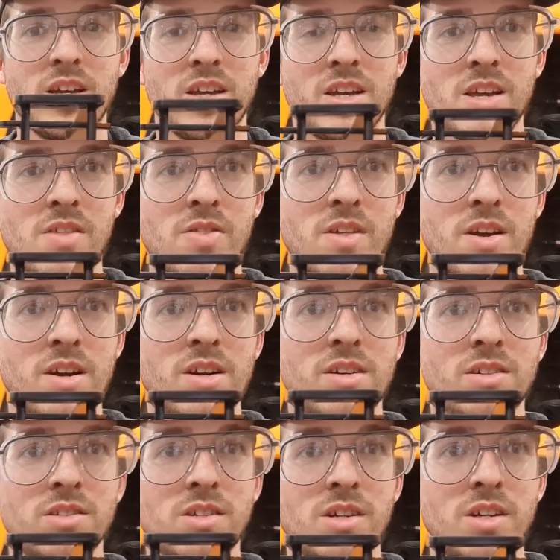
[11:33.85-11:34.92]
in there
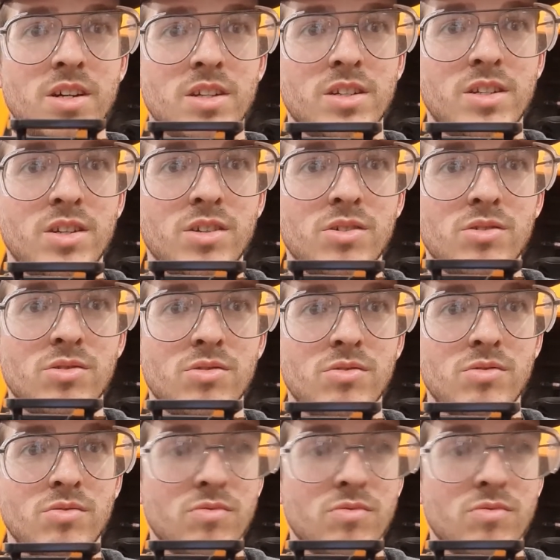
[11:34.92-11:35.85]
to